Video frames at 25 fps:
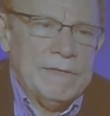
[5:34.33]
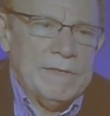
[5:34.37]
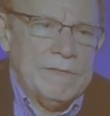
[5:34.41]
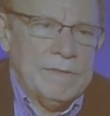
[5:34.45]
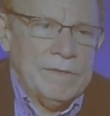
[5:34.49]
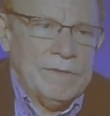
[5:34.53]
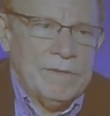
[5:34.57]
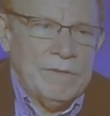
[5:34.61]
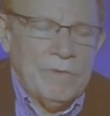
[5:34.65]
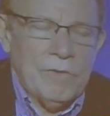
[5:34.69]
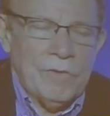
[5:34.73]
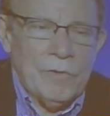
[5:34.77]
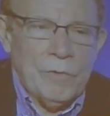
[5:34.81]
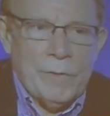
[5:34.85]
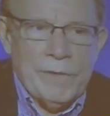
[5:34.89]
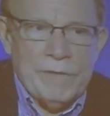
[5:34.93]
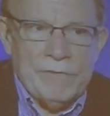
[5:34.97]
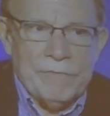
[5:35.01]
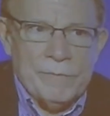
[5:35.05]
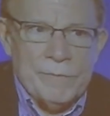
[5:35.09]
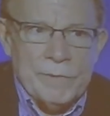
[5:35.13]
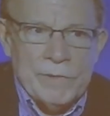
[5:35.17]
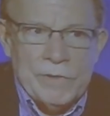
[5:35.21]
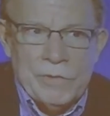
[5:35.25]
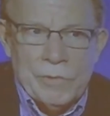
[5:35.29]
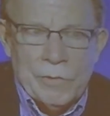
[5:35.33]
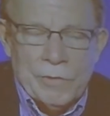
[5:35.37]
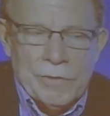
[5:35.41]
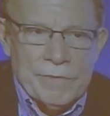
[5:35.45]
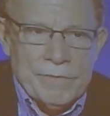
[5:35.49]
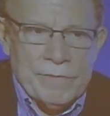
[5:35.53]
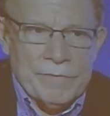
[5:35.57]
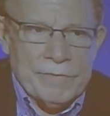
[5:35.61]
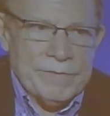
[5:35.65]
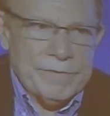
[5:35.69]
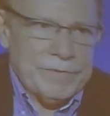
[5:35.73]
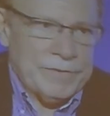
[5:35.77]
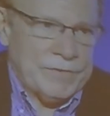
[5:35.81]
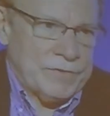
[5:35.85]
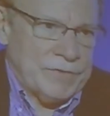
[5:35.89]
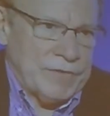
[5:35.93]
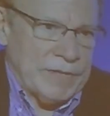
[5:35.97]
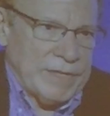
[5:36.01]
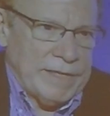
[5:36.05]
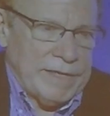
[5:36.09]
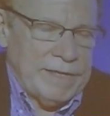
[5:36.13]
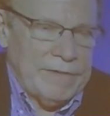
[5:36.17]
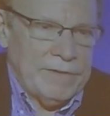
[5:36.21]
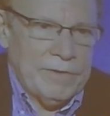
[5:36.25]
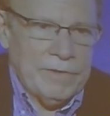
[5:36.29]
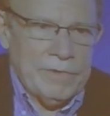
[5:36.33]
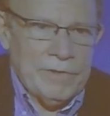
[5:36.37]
all the way from the north and the style,